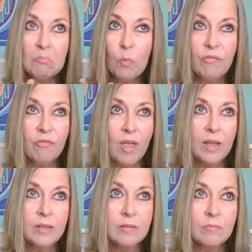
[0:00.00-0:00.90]
were
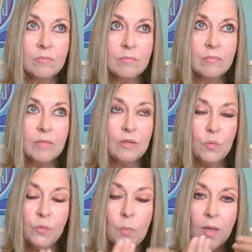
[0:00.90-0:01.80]
fine. It
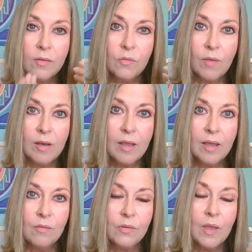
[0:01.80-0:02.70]
was part of our
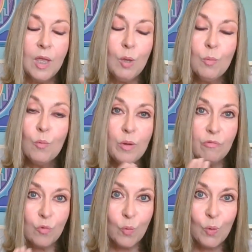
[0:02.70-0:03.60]
lives, but
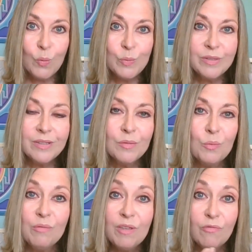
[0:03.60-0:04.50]
we've grown,
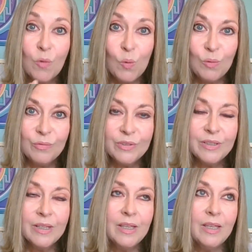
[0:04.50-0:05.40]
we've evolved,
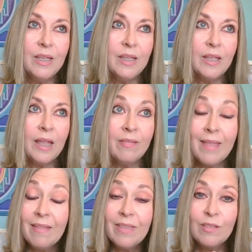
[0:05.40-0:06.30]
and
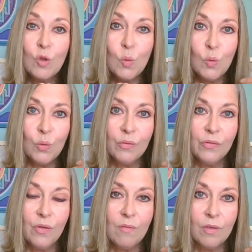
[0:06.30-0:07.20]
now they no longer
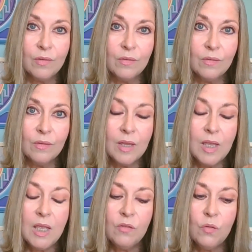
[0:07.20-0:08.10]
serve us.
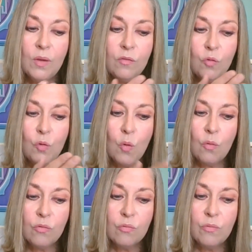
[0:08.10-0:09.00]
So it's to
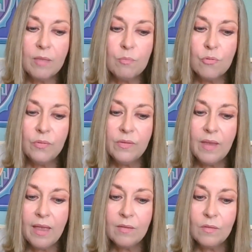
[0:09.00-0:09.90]
go through that
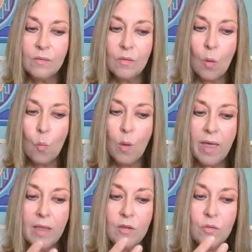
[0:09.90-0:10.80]
process
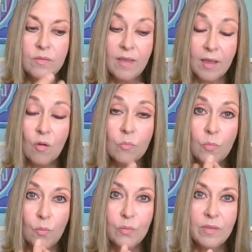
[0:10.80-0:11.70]
where you take on
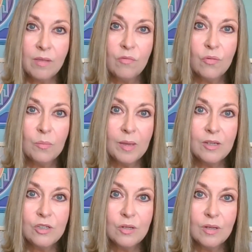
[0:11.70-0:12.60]
board the
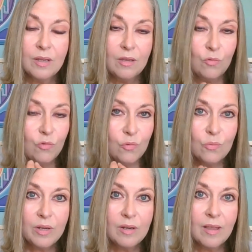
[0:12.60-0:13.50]
information and you do
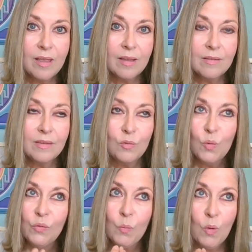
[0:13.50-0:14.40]
realize it
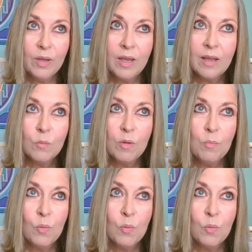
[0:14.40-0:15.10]
was working at what